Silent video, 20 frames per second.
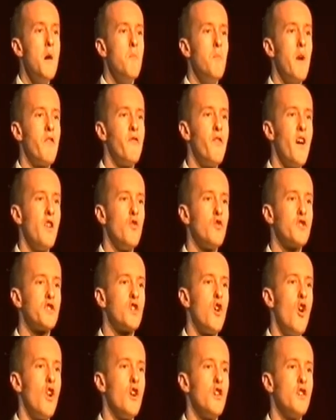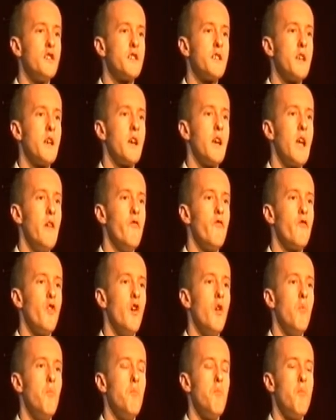My fellow scholars came
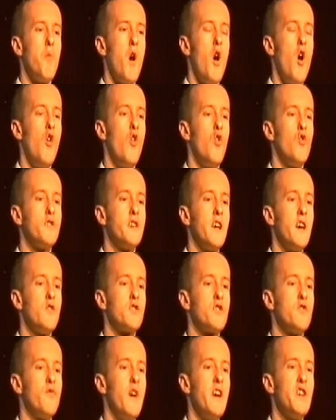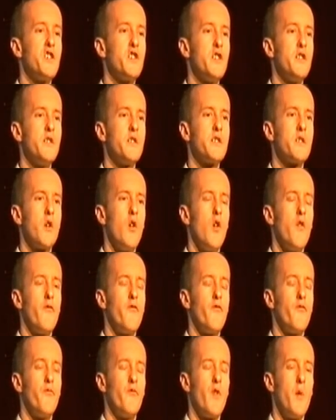from all hotels and restaurants
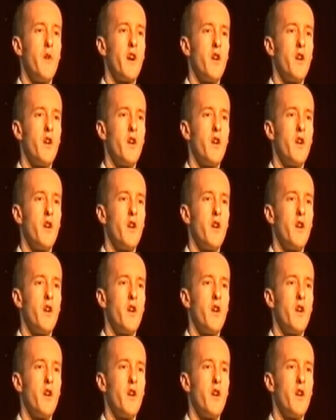from